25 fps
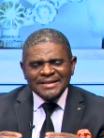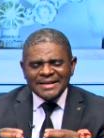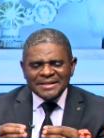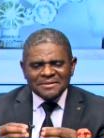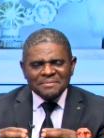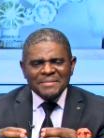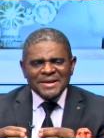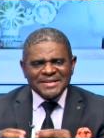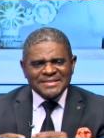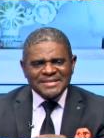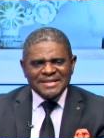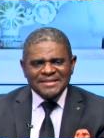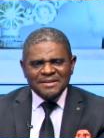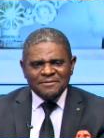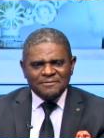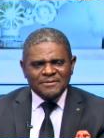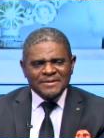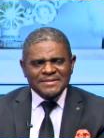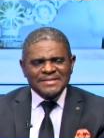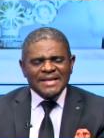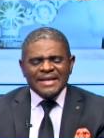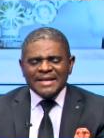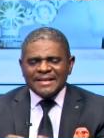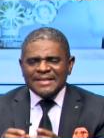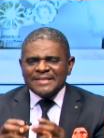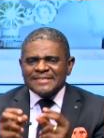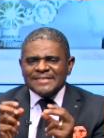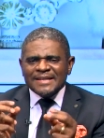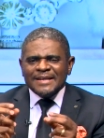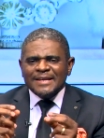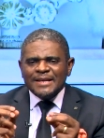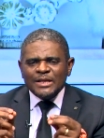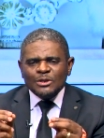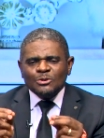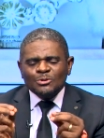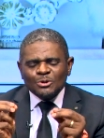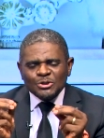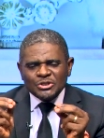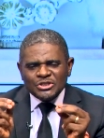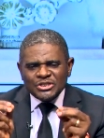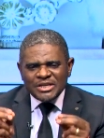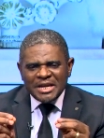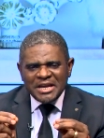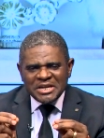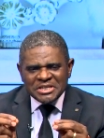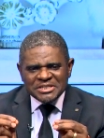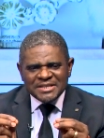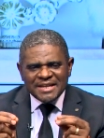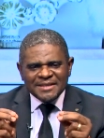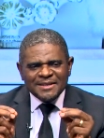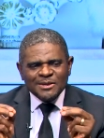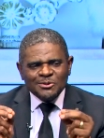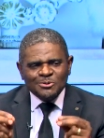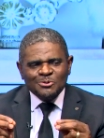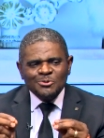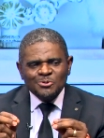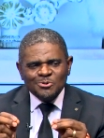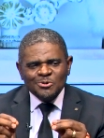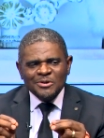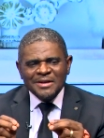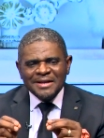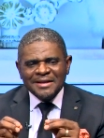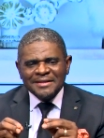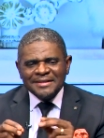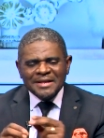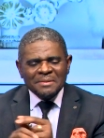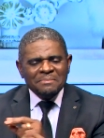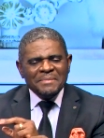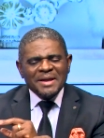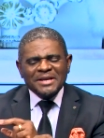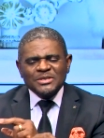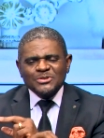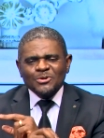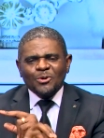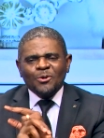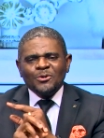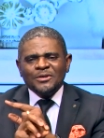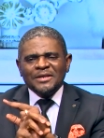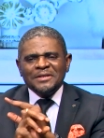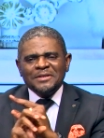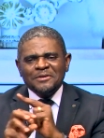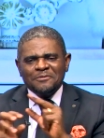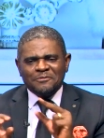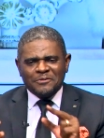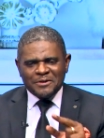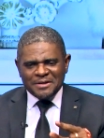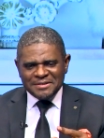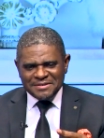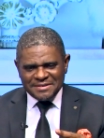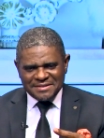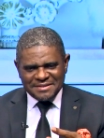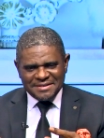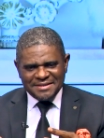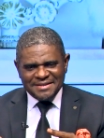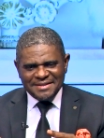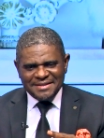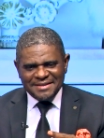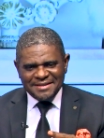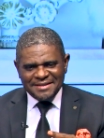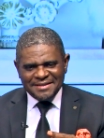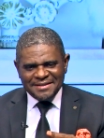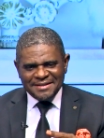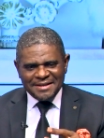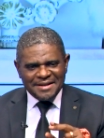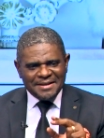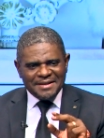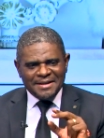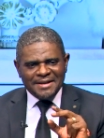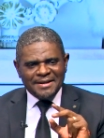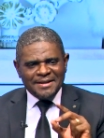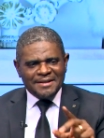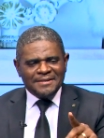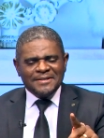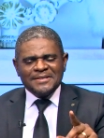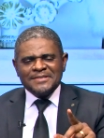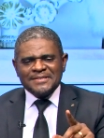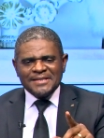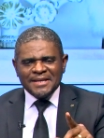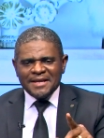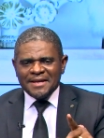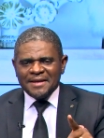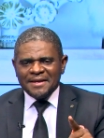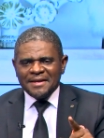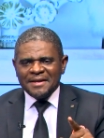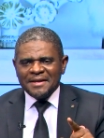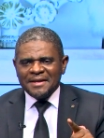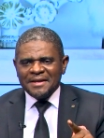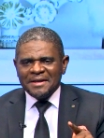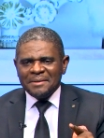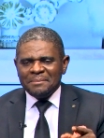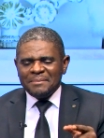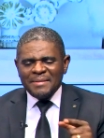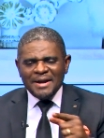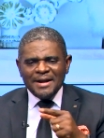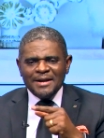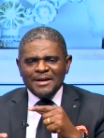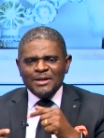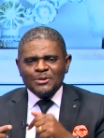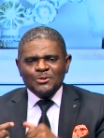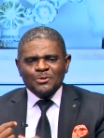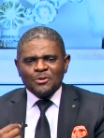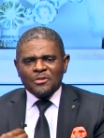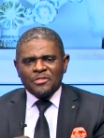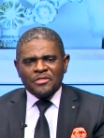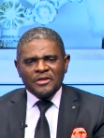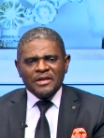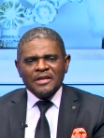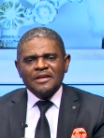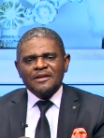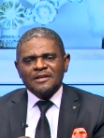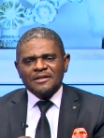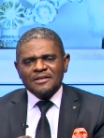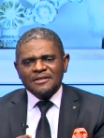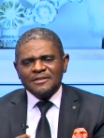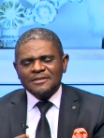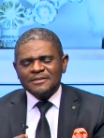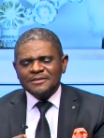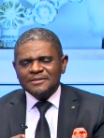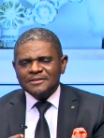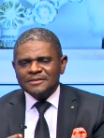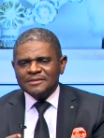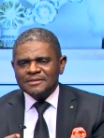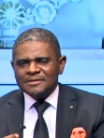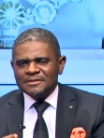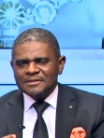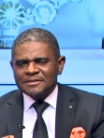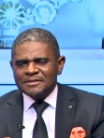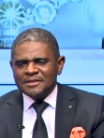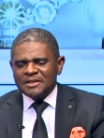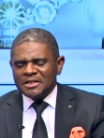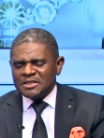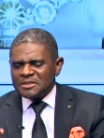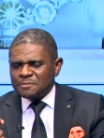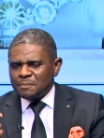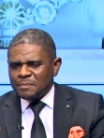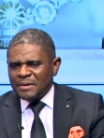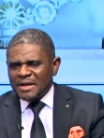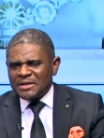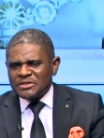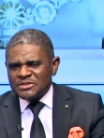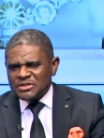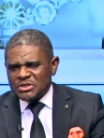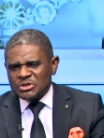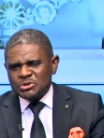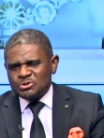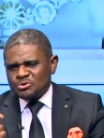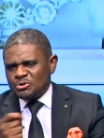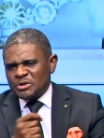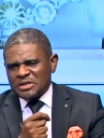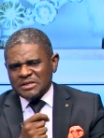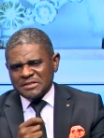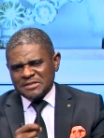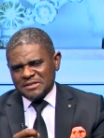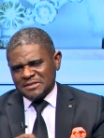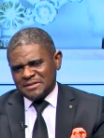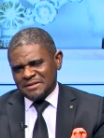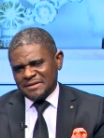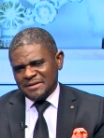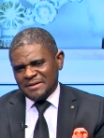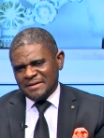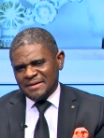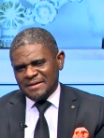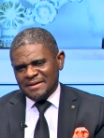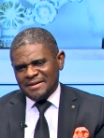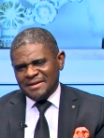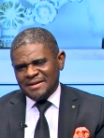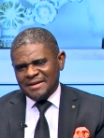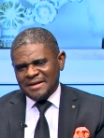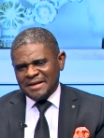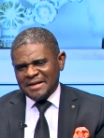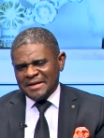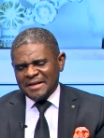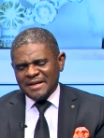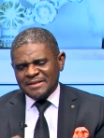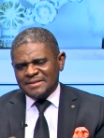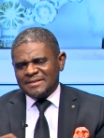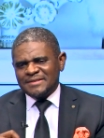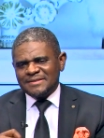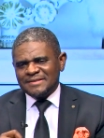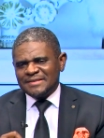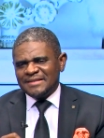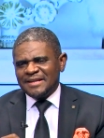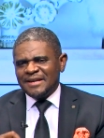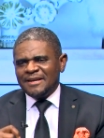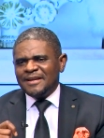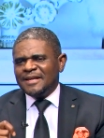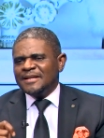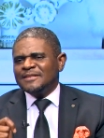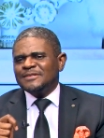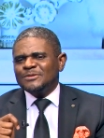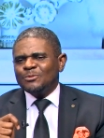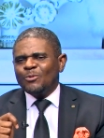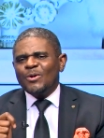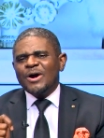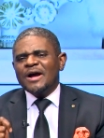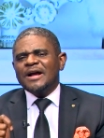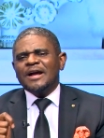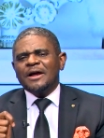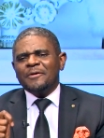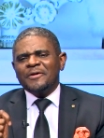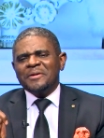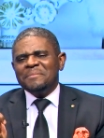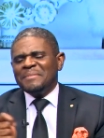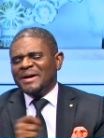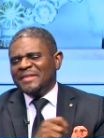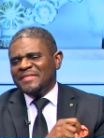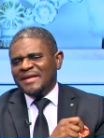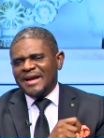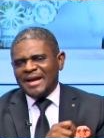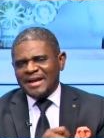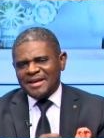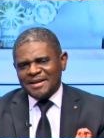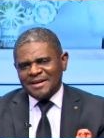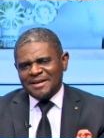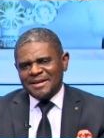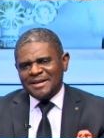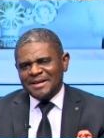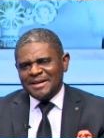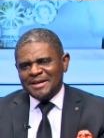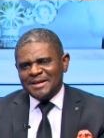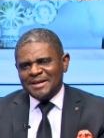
that makes a difference. It's the little change that they do that makes all the difference. Then the lady say, my little thing, he's planting trees. And that's the late Wangari Maathai,